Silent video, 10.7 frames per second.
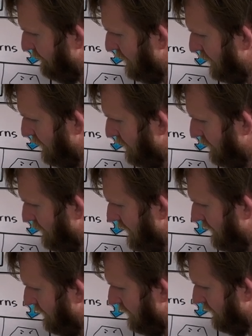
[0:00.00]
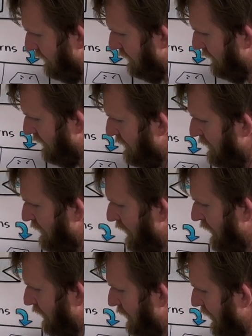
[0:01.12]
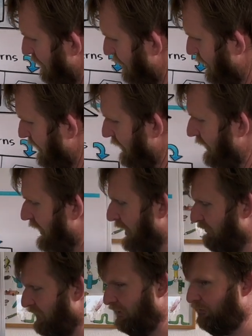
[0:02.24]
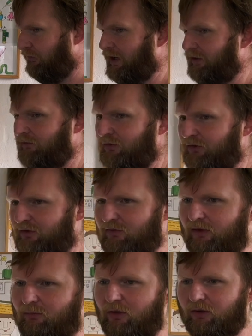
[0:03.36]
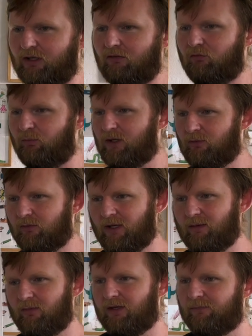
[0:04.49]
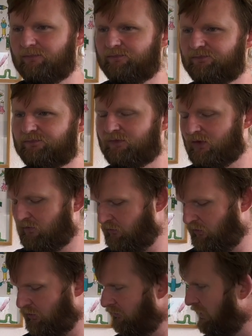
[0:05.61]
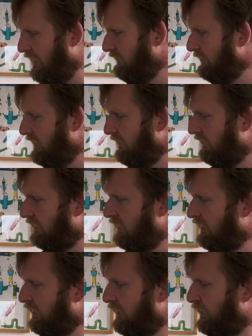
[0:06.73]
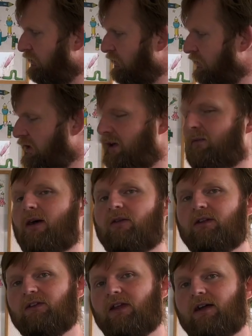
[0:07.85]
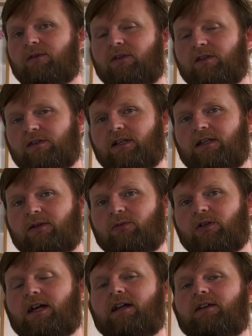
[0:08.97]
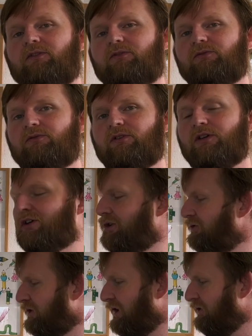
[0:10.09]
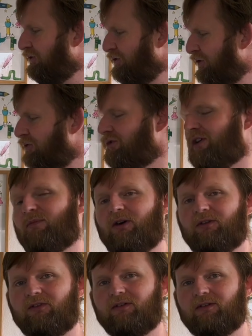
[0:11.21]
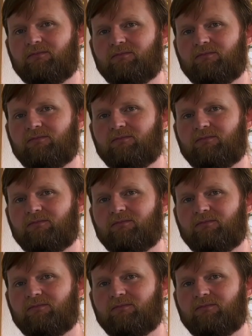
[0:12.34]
So that is just a really fast version of this, but give people maybe 4 or 5 minutes to think about this. How is it that they would like to get to know their monster?